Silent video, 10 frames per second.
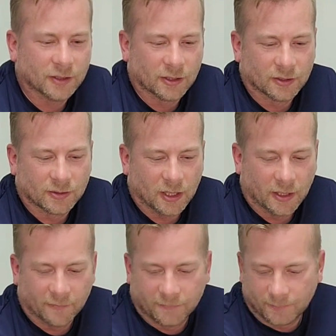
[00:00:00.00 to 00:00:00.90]
There's
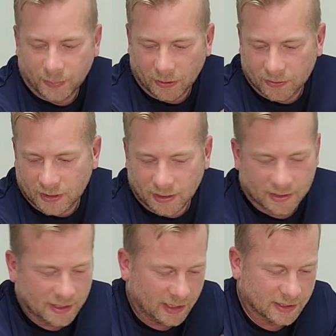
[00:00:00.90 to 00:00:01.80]
kind of built-in
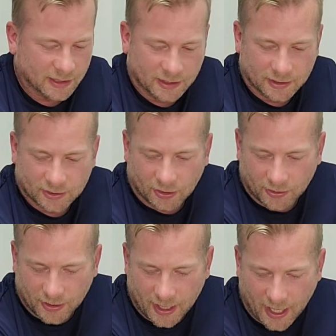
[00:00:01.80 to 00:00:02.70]
settings
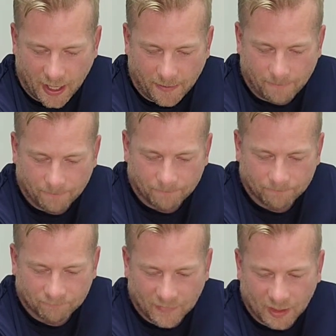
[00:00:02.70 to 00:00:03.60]
on
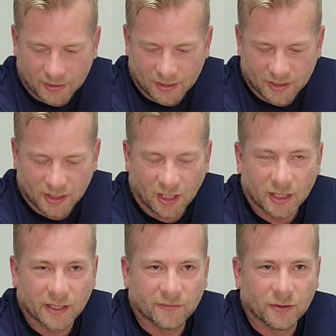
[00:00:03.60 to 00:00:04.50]
them, just to kind
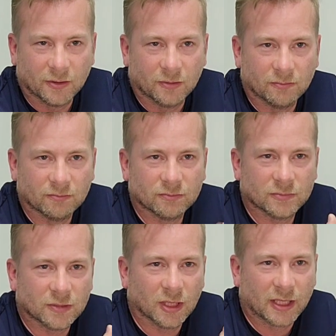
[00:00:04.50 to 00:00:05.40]
of give you
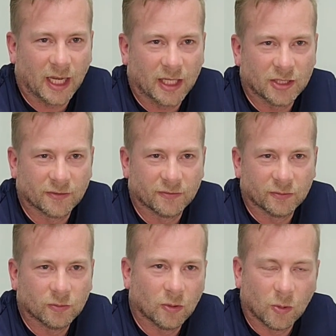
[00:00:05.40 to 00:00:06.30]
a gauge of
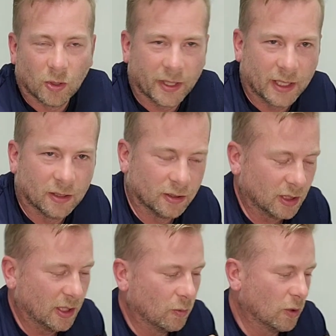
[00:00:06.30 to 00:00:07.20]
what they look
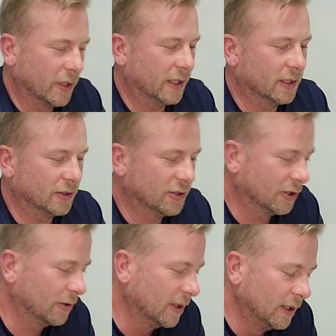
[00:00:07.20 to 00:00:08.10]
like and what they can
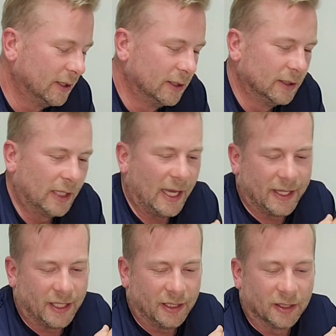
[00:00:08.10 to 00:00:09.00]
do.
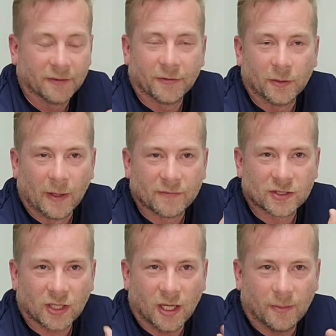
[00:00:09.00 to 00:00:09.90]
And then in a few
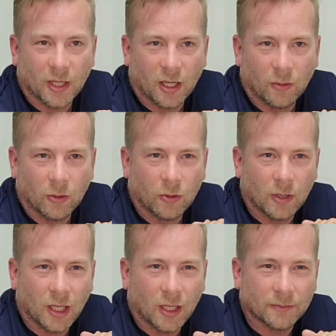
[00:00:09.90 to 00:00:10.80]
months' time, I
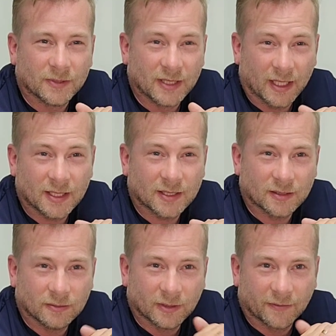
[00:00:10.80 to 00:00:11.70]
will update
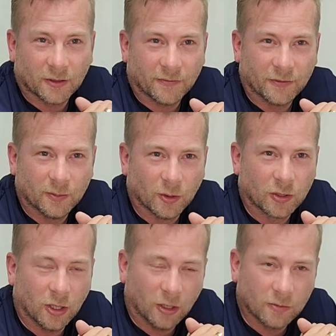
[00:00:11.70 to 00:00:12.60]
when I've got a few more
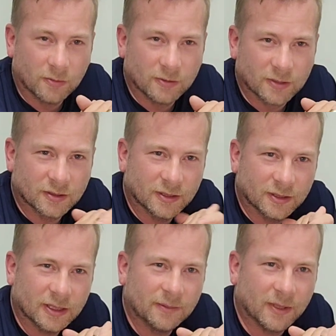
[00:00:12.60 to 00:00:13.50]
corals
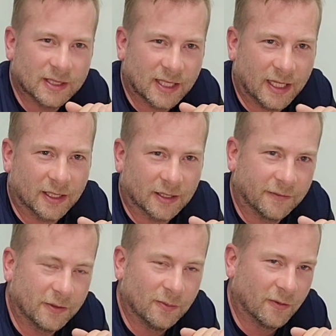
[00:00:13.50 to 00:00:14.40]
in my tank and
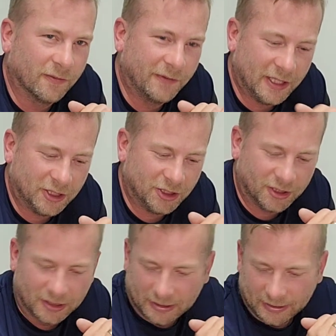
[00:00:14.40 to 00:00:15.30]
a few more fish,